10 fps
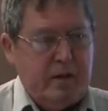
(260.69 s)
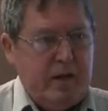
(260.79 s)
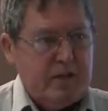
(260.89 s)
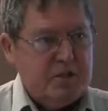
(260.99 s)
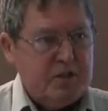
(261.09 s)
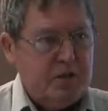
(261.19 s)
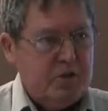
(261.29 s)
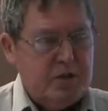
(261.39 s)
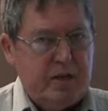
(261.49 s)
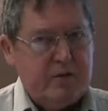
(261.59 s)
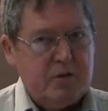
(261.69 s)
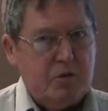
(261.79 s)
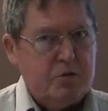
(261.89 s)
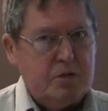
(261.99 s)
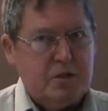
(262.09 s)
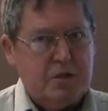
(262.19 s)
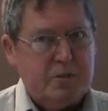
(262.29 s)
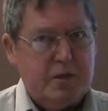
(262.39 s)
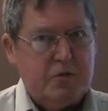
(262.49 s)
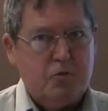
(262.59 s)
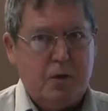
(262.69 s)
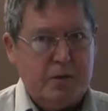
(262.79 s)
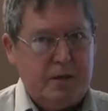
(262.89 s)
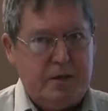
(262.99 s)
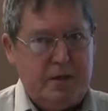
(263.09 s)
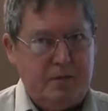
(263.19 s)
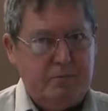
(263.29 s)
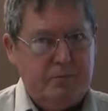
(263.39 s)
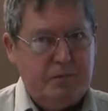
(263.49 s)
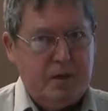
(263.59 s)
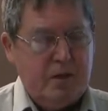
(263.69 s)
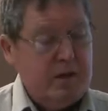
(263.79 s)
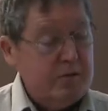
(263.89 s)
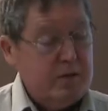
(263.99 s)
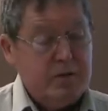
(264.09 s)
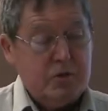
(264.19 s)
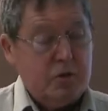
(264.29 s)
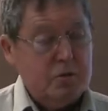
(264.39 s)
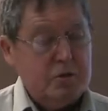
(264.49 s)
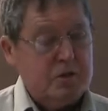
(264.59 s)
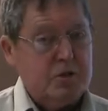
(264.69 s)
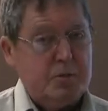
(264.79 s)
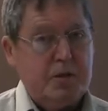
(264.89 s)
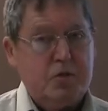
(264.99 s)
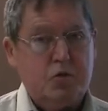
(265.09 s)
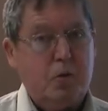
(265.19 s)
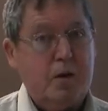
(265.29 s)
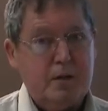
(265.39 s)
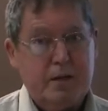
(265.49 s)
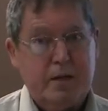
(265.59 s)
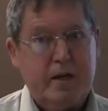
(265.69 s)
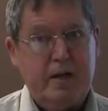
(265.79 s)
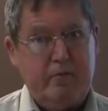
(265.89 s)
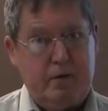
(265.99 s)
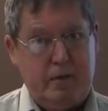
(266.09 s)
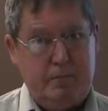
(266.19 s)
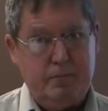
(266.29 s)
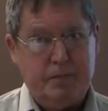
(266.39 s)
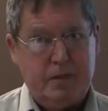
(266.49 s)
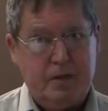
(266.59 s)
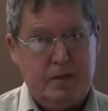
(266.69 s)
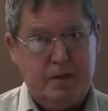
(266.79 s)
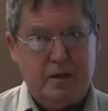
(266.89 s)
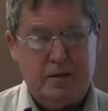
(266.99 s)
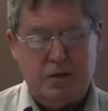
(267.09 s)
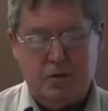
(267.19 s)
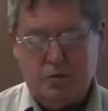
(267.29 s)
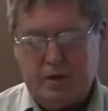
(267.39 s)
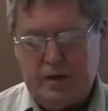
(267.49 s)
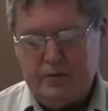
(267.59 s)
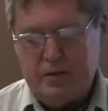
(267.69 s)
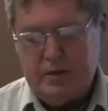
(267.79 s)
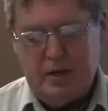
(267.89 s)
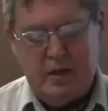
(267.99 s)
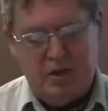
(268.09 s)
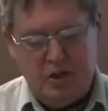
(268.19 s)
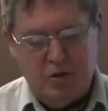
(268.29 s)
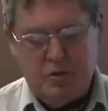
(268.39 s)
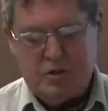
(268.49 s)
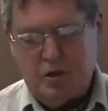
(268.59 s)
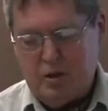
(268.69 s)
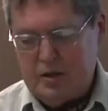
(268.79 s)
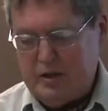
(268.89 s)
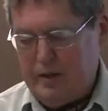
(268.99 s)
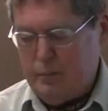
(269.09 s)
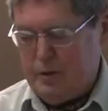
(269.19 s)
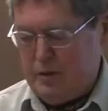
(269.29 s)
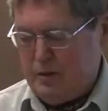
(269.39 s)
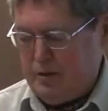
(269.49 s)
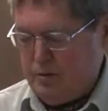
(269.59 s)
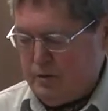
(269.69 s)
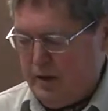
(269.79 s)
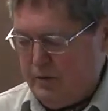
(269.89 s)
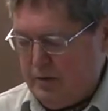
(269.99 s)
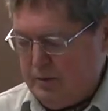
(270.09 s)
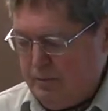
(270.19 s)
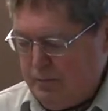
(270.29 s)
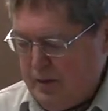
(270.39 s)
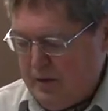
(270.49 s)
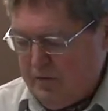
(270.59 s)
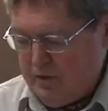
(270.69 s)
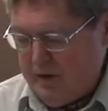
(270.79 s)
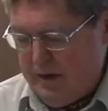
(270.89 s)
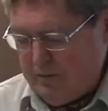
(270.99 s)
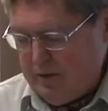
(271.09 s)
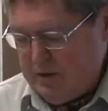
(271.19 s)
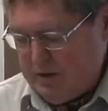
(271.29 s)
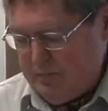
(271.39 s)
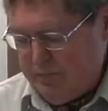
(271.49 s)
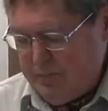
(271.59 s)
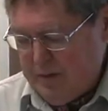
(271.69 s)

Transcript: And so you're never told that the Spirit dwelt in him. And you're never told that the Spirit dwelt in anyone uh, under the Old Covenant. No one's called a temple under the Old Covenant for that reason.